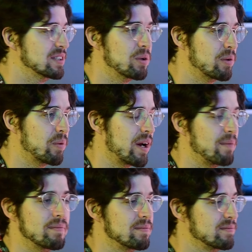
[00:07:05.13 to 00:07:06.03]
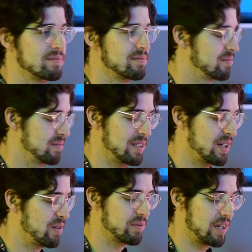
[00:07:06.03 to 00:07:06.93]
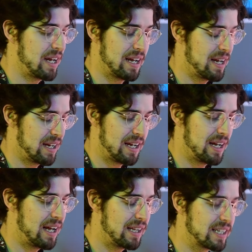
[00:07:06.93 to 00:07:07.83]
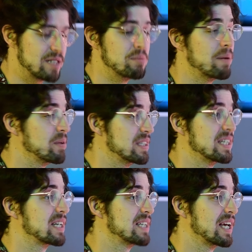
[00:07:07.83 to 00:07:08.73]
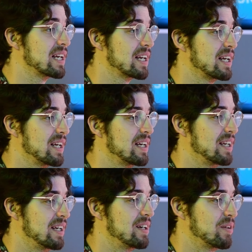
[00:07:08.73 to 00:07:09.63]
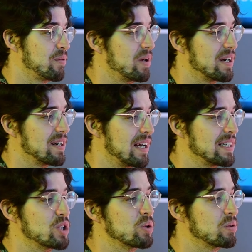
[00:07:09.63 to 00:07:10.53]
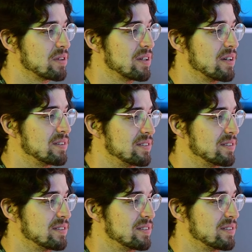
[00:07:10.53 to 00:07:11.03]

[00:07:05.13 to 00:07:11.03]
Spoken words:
doing what I'm, you know, I like to be able to dictate what I do, you know.